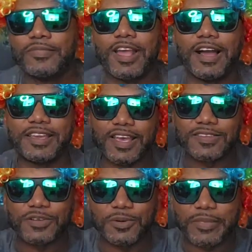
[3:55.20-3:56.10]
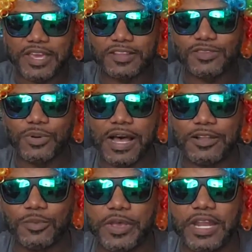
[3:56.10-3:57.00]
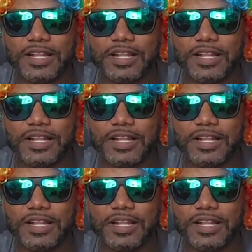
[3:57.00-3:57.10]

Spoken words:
I guess it'll make it through Halloween.